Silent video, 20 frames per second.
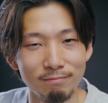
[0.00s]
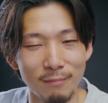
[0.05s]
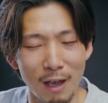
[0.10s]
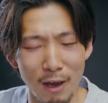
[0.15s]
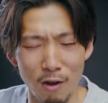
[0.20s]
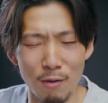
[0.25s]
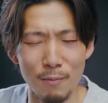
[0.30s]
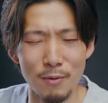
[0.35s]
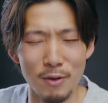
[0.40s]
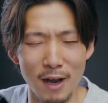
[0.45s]

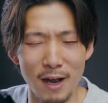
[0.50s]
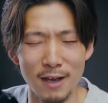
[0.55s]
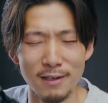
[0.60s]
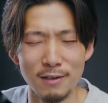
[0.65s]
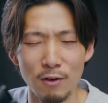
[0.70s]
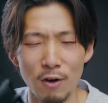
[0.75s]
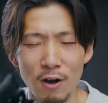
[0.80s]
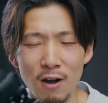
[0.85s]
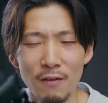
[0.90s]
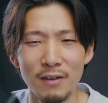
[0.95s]
I hope you guys
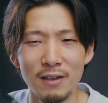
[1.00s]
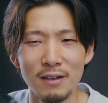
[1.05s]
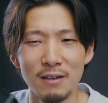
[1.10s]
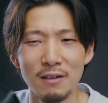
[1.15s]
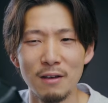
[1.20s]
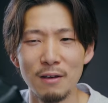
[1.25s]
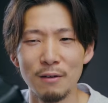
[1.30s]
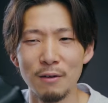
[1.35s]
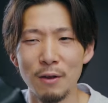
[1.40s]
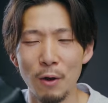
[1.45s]
are
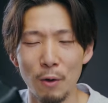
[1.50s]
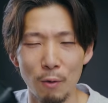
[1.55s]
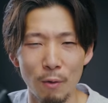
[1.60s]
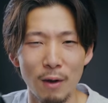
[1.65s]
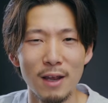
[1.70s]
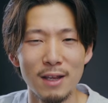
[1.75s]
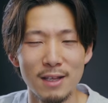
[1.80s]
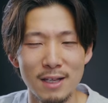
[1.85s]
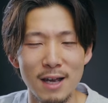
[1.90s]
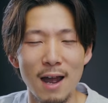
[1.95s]
having a
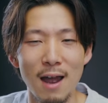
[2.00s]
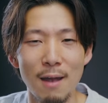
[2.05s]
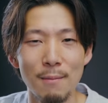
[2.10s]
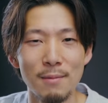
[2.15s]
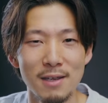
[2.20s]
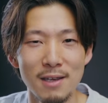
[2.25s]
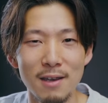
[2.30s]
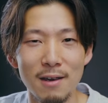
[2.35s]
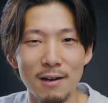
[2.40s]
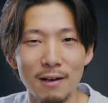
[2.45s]
great
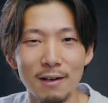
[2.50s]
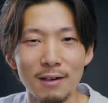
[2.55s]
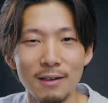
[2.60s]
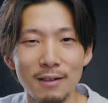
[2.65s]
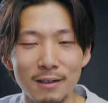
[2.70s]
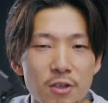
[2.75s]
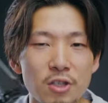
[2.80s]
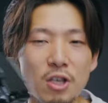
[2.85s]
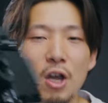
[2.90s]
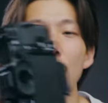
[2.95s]
time here.
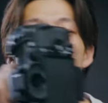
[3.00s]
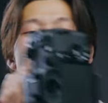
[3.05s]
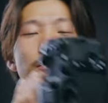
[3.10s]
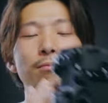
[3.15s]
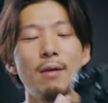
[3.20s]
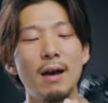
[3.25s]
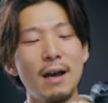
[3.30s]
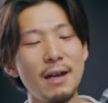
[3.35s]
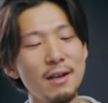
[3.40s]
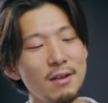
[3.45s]
So,
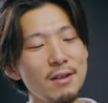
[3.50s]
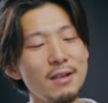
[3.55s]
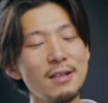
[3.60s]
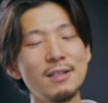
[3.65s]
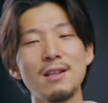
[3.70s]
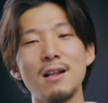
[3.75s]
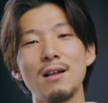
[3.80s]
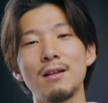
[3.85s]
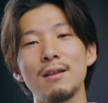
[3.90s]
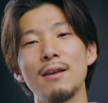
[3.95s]
I know
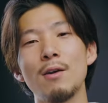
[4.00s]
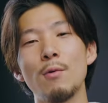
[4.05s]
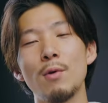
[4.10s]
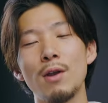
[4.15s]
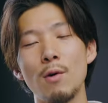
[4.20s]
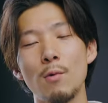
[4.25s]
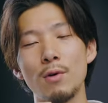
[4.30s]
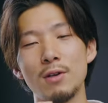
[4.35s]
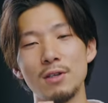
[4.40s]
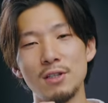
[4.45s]
exactly
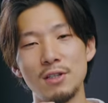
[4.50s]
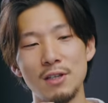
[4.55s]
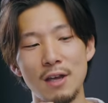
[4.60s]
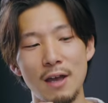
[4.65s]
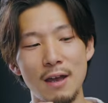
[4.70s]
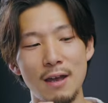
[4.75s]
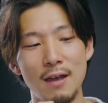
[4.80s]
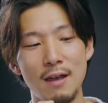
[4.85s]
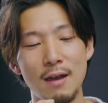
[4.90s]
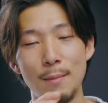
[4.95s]
what I want to
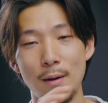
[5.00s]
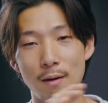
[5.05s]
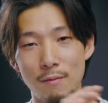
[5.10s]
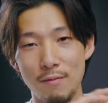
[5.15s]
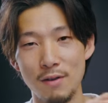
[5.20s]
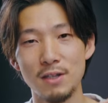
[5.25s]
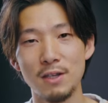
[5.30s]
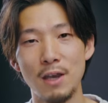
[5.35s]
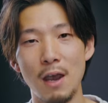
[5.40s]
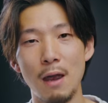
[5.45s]
say about
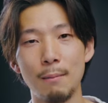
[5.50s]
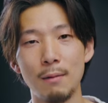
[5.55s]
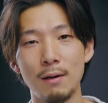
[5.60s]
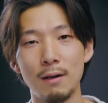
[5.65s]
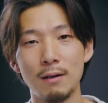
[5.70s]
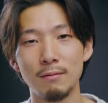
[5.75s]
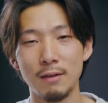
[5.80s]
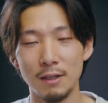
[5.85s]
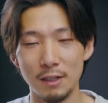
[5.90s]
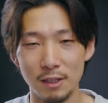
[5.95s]
this
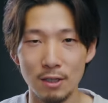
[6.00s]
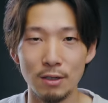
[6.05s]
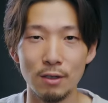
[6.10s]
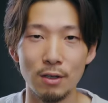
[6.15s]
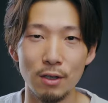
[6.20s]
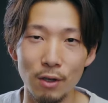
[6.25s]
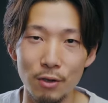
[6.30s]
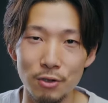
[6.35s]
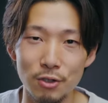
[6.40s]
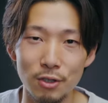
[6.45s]
camera at the
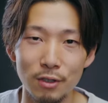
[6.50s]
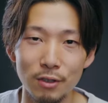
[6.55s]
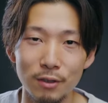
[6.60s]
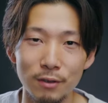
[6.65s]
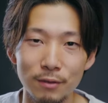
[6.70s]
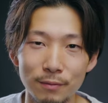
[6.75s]
conclusion.